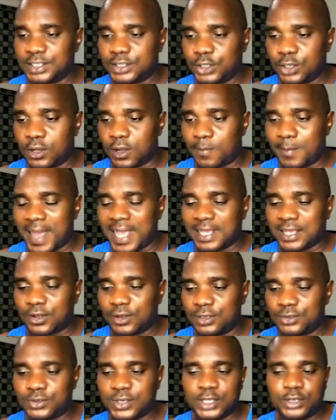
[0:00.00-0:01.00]
your mic
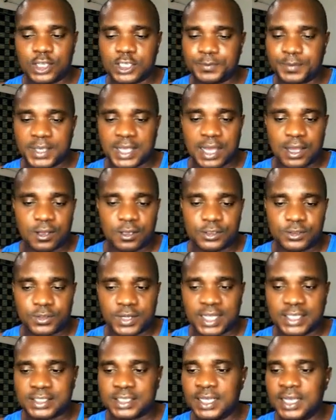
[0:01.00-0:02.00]
100, your speaker
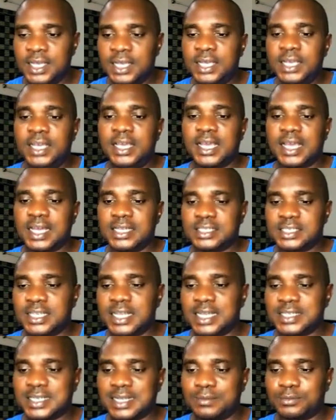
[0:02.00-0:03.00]
100, you can see
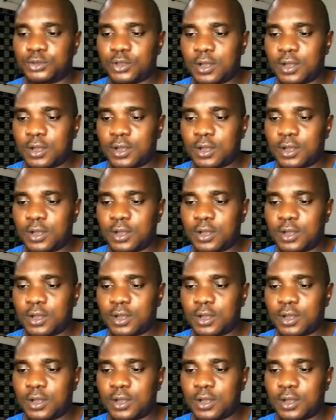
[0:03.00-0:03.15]
as I'm